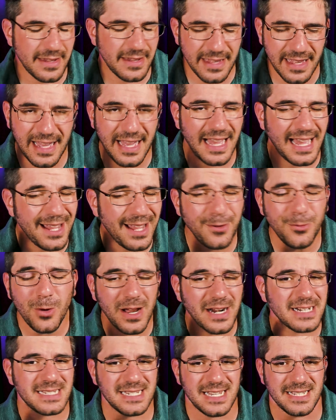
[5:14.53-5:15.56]
I
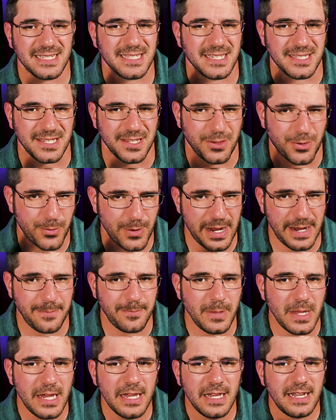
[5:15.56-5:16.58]
want to test this in the rain.
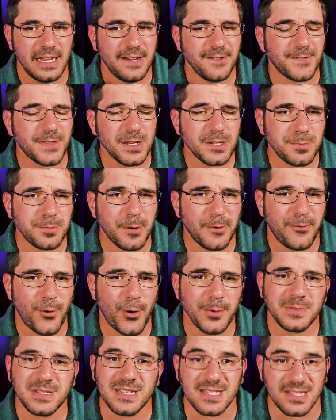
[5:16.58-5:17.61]
If this
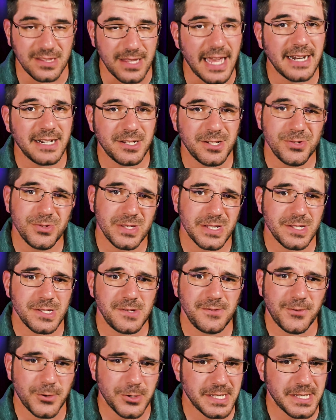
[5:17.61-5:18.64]
performs as Latitude
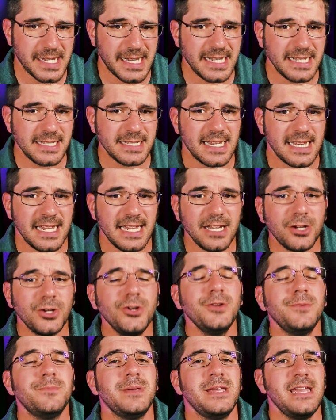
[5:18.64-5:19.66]
64 says, it
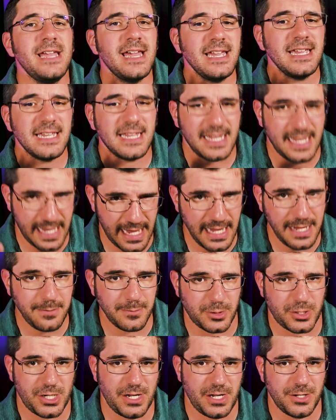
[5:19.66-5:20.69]
could be a game
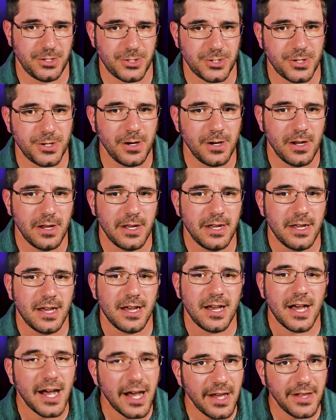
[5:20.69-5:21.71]
changer
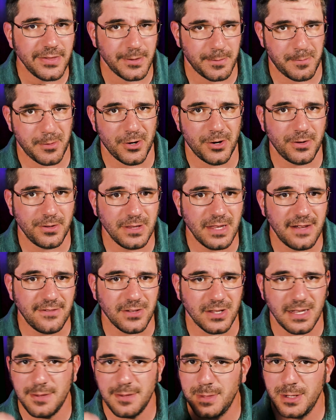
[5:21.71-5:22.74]
on the pro
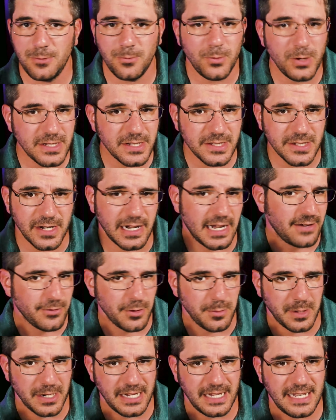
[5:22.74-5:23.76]
level. I mean, we saw
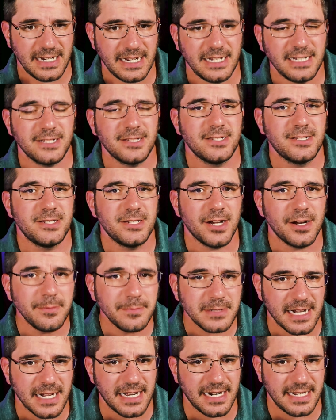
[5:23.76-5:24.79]
everybody getting
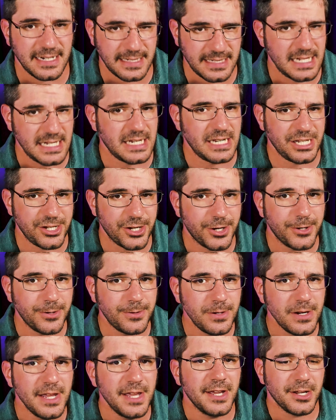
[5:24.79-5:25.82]
dumped on at
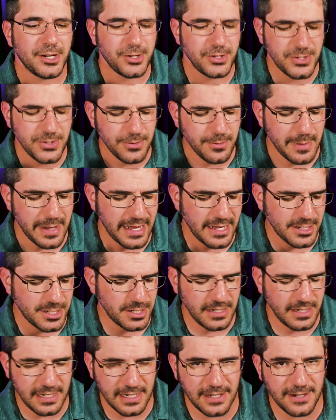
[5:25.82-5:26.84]
DDO. Could you
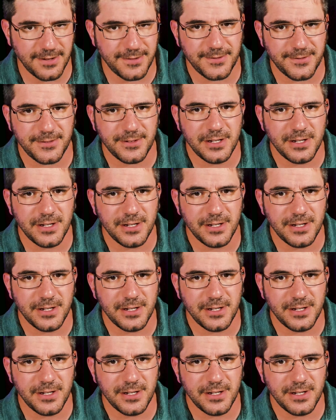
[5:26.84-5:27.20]
imagine if